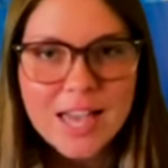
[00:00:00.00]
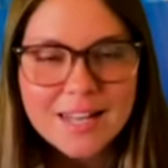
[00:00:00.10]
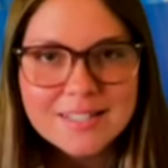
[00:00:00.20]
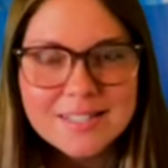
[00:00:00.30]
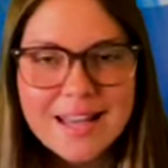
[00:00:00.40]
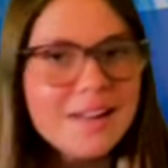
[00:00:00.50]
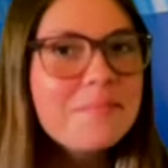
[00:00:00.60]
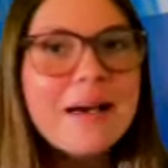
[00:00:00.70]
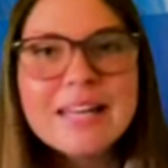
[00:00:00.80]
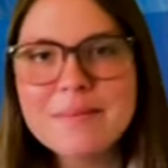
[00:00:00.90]
Cannon said,
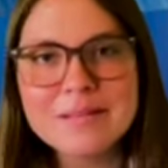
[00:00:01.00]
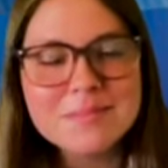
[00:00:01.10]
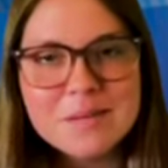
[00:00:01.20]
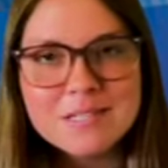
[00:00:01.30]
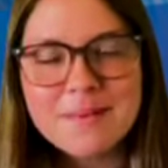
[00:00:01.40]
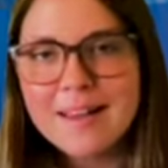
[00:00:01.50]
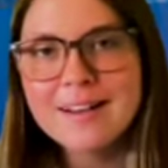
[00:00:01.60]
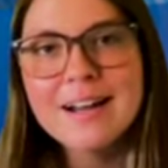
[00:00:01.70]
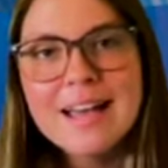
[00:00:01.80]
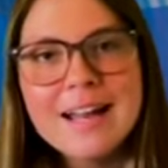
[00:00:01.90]
my name is Ms.
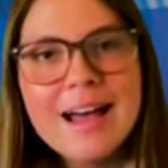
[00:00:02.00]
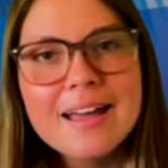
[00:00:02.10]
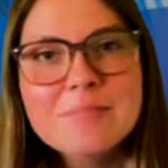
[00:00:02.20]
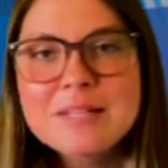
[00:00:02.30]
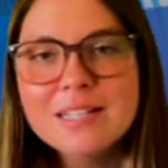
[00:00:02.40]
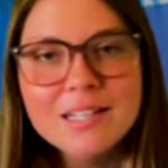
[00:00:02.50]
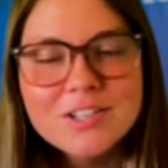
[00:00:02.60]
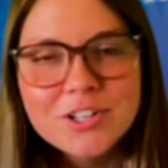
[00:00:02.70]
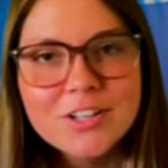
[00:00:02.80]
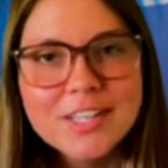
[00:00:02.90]
Meyer, and I am a
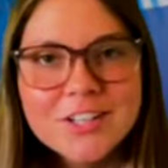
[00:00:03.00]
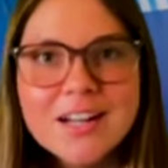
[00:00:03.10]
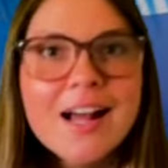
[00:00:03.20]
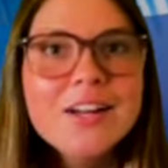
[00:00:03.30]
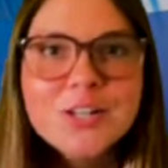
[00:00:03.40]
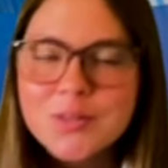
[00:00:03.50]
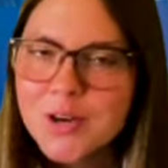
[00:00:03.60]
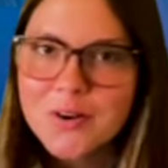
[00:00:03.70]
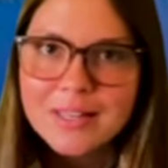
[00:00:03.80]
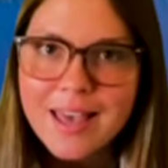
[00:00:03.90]
teacher here at New
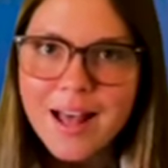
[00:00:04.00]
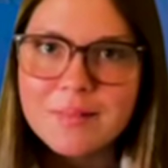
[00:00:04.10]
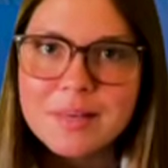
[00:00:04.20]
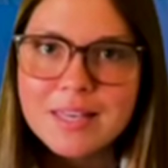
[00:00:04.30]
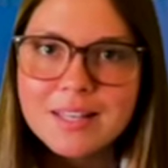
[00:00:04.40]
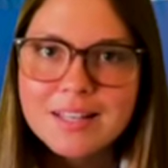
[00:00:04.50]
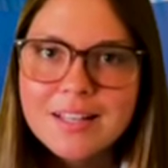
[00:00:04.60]
Code Academy.